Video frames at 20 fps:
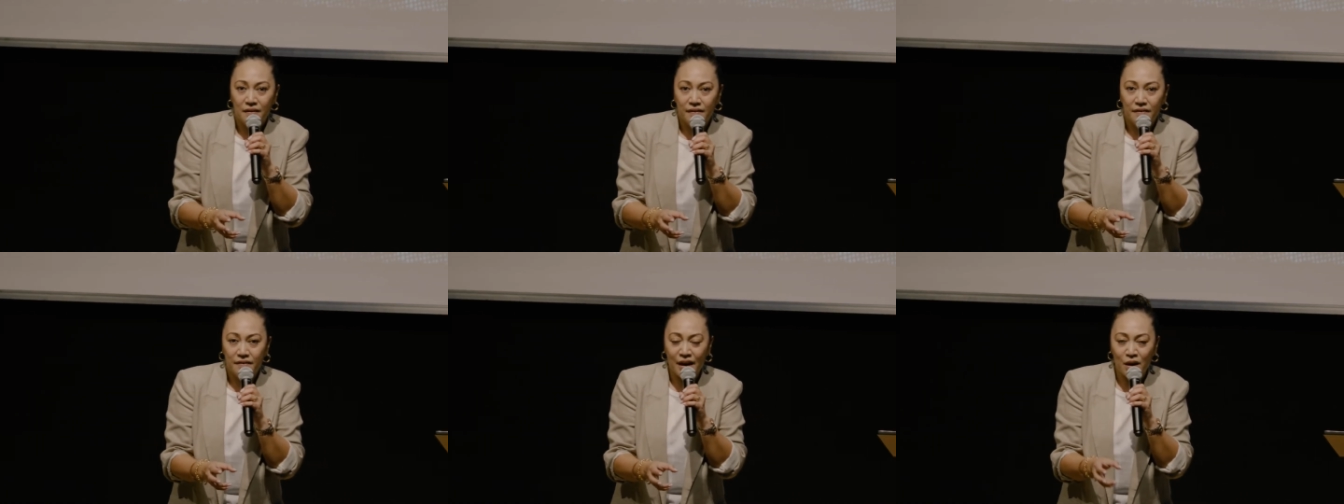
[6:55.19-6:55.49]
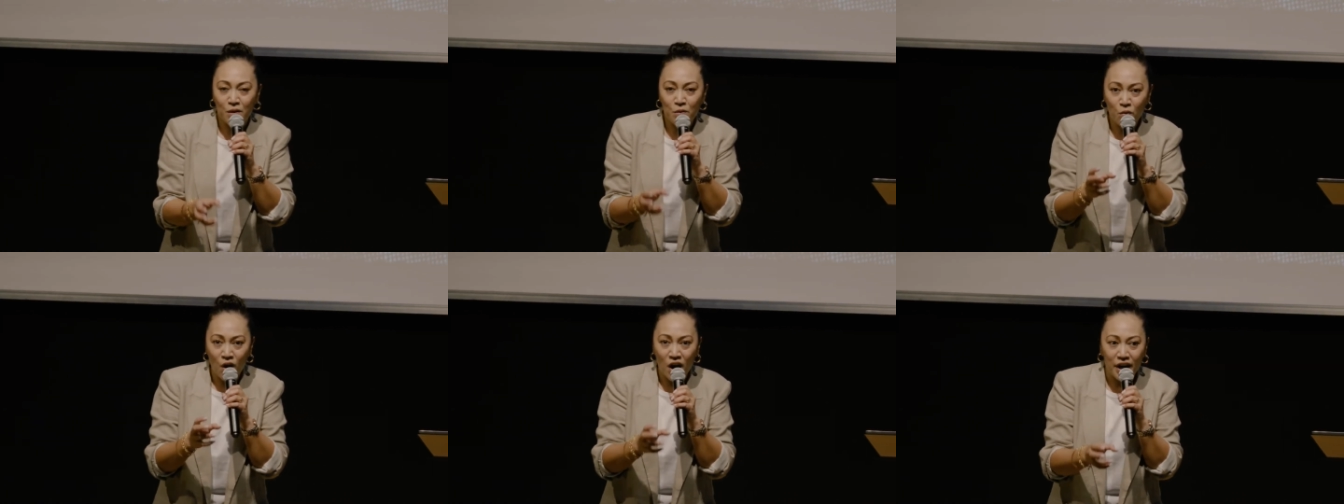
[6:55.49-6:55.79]

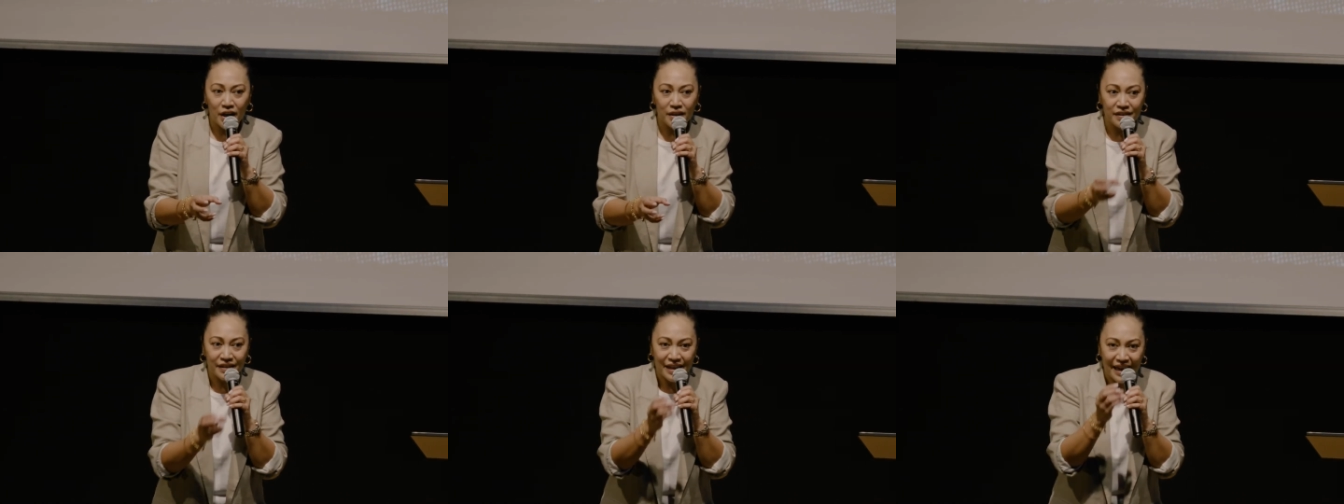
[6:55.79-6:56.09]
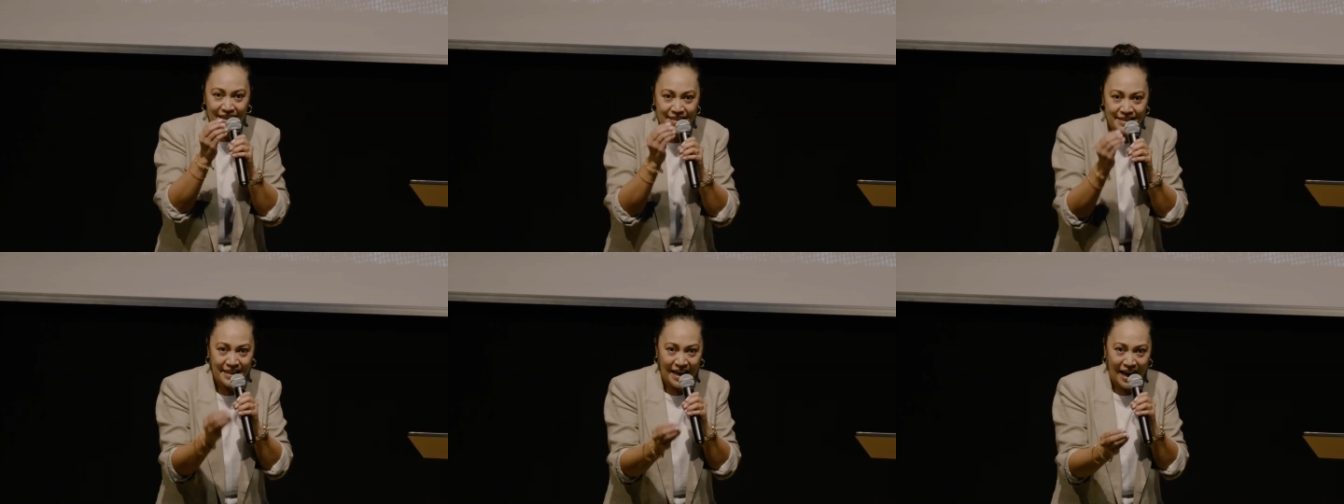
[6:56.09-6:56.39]
than what
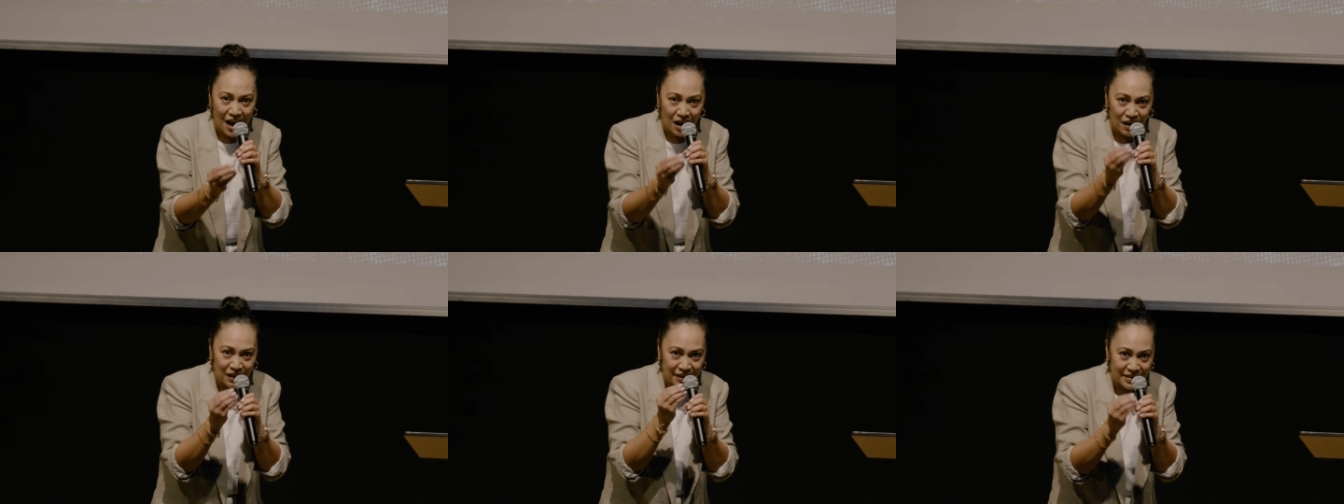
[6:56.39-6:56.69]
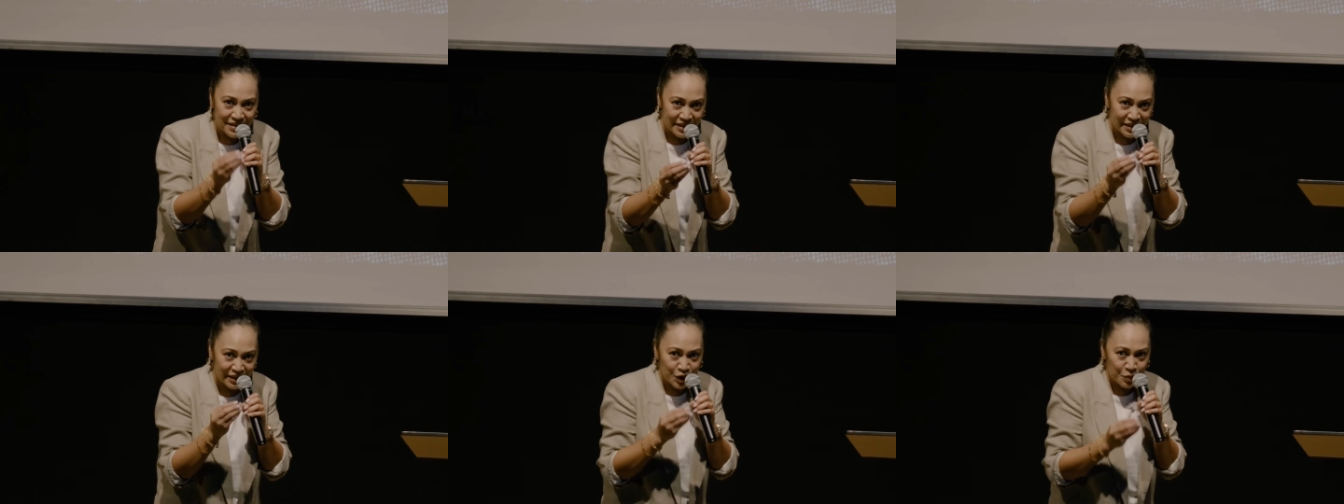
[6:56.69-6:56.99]
that cell
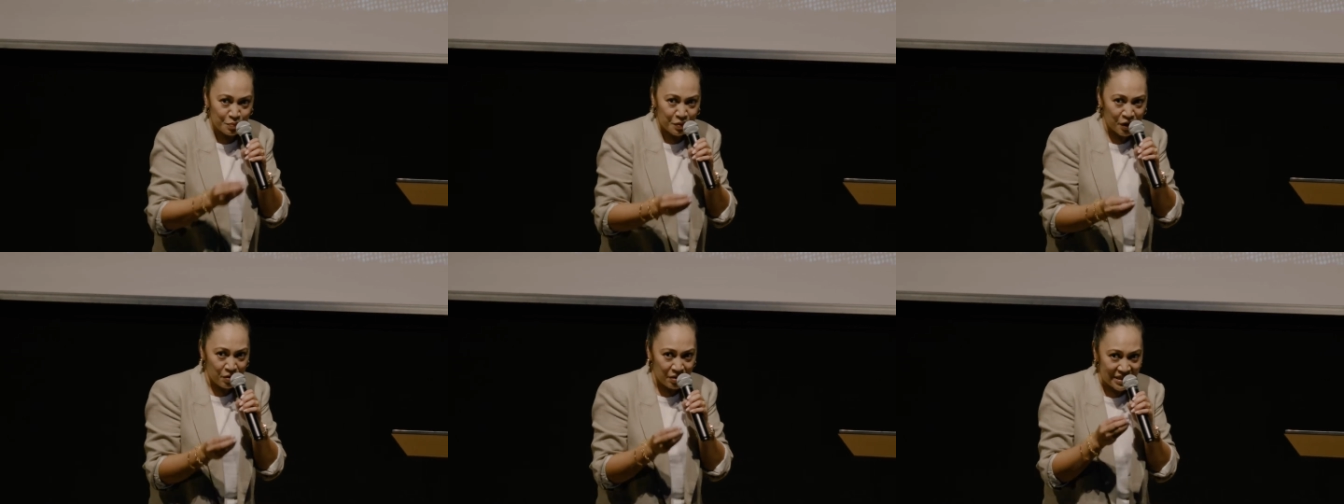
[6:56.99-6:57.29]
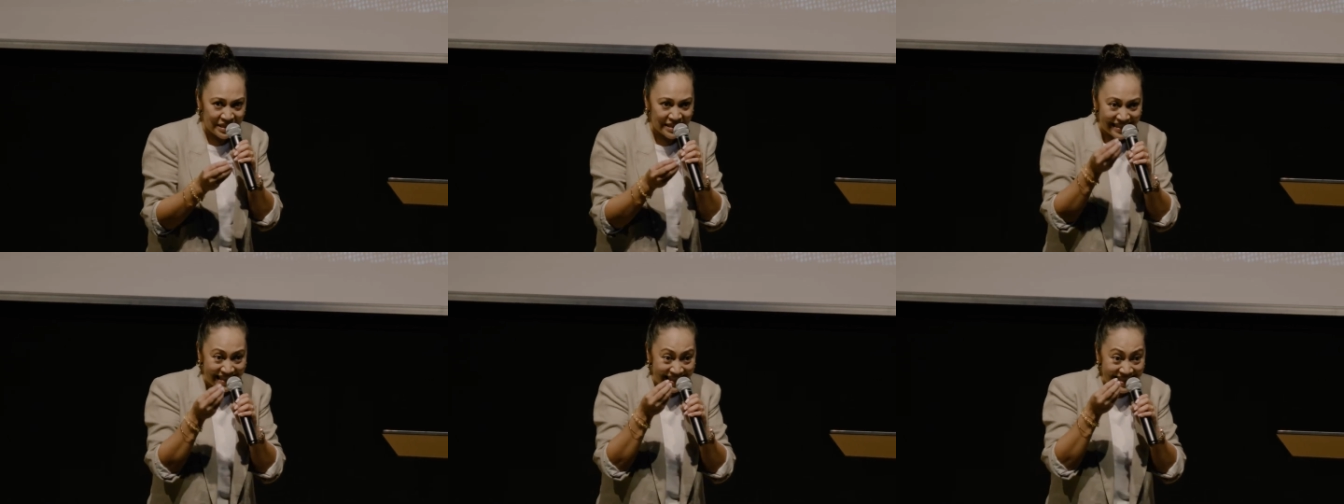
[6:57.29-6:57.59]
is
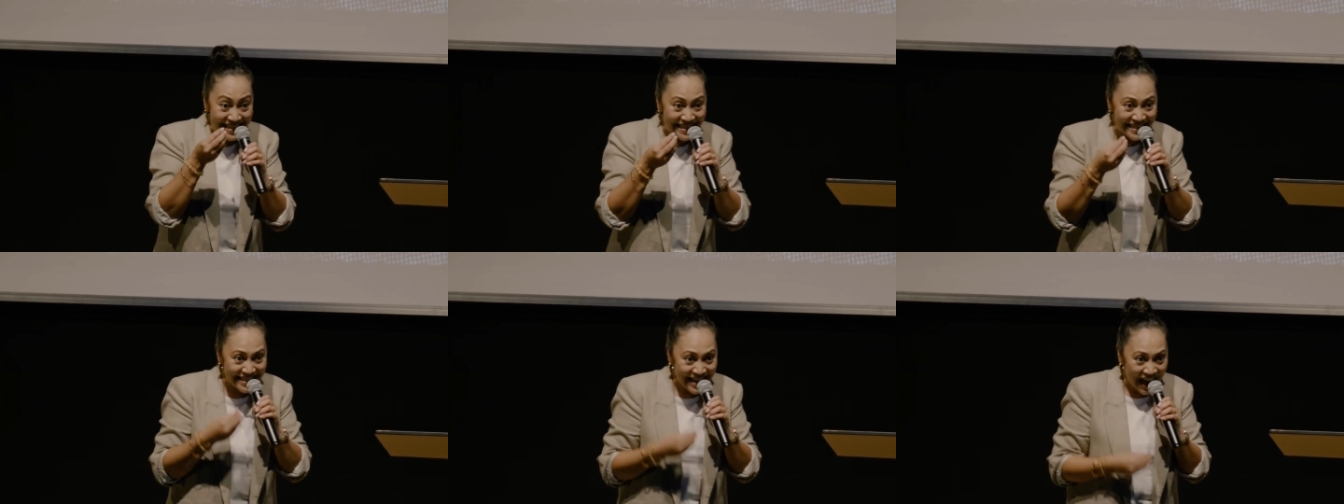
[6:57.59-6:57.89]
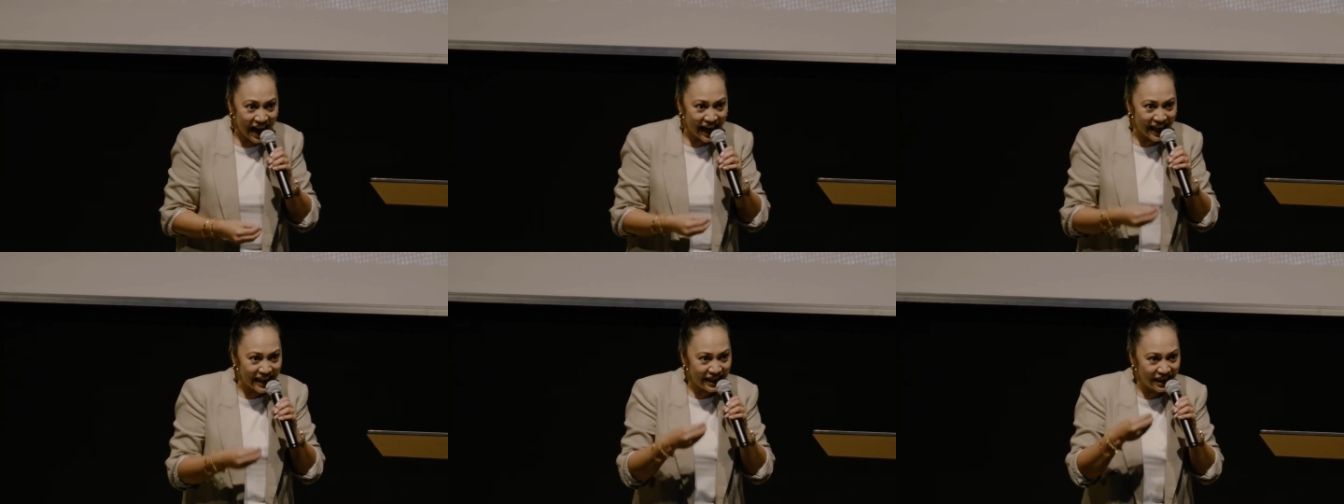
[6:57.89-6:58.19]
experienced
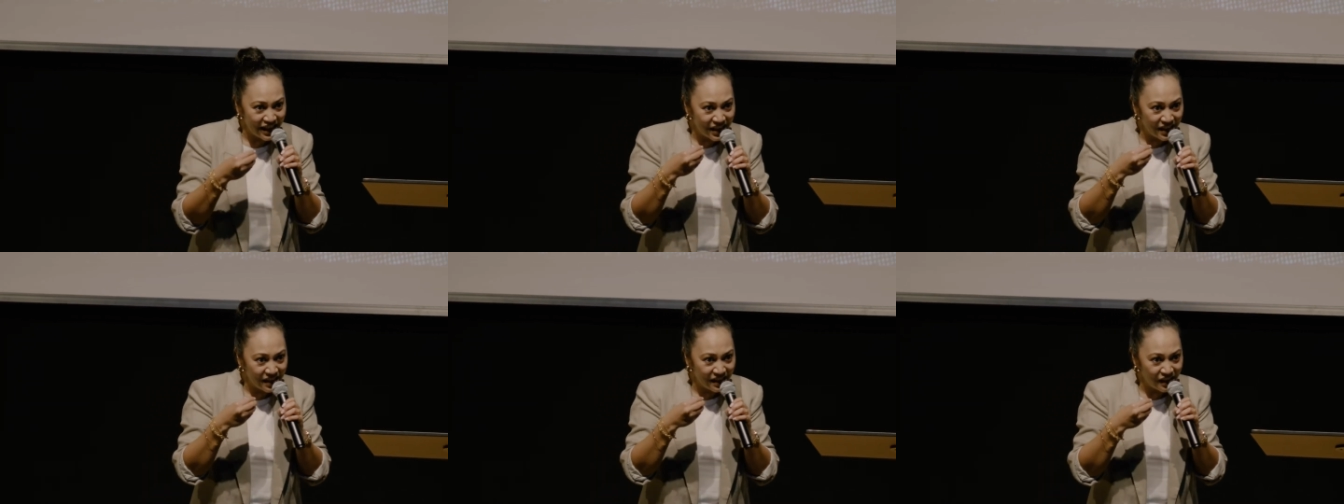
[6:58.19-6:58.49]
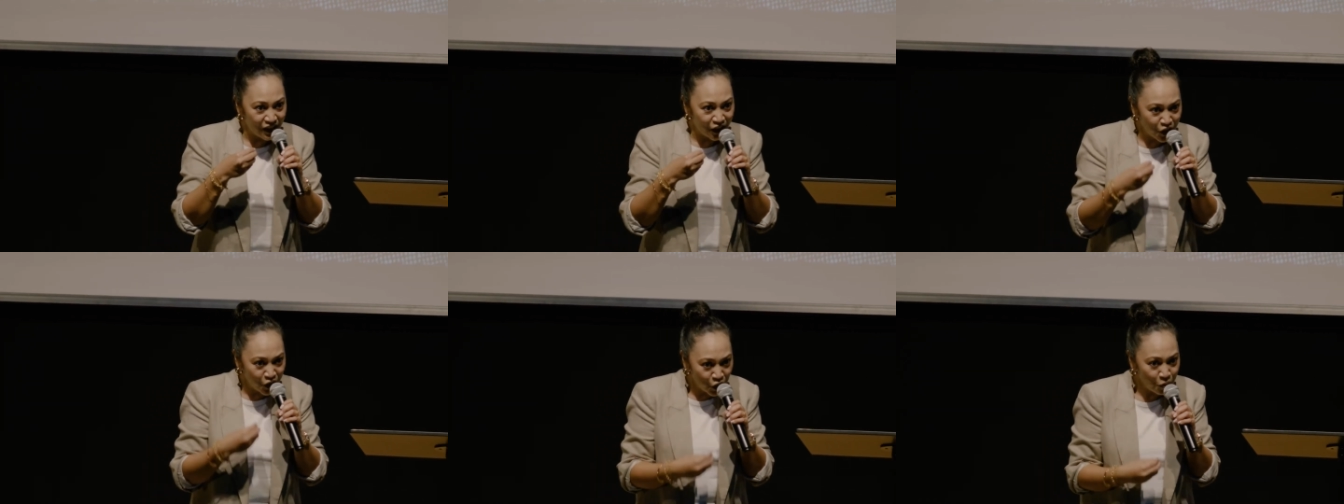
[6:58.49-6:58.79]
inside
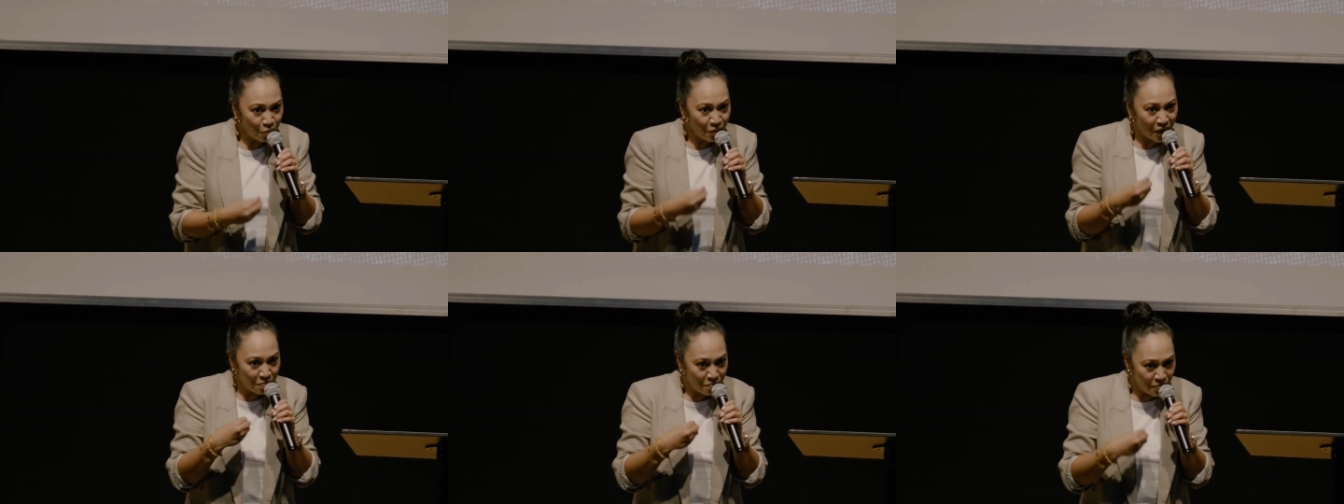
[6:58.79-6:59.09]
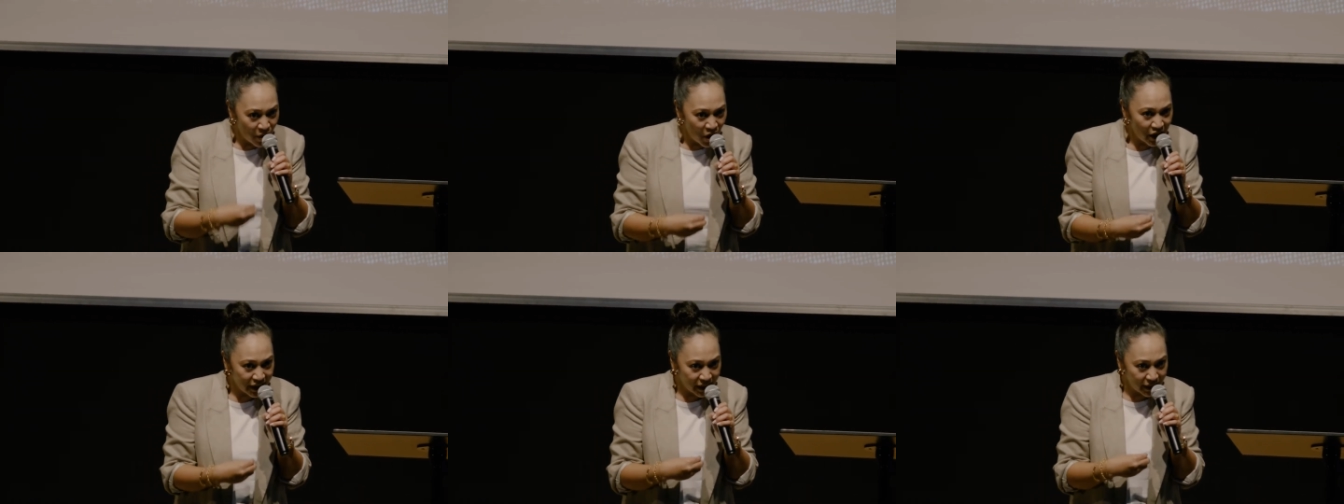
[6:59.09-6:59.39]
the human
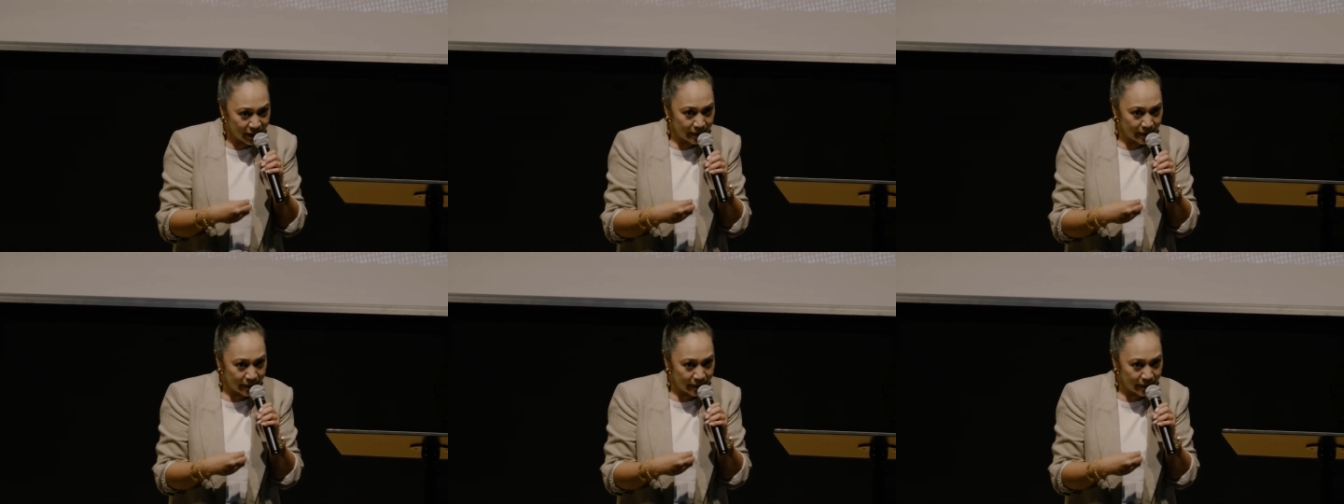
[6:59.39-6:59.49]
body.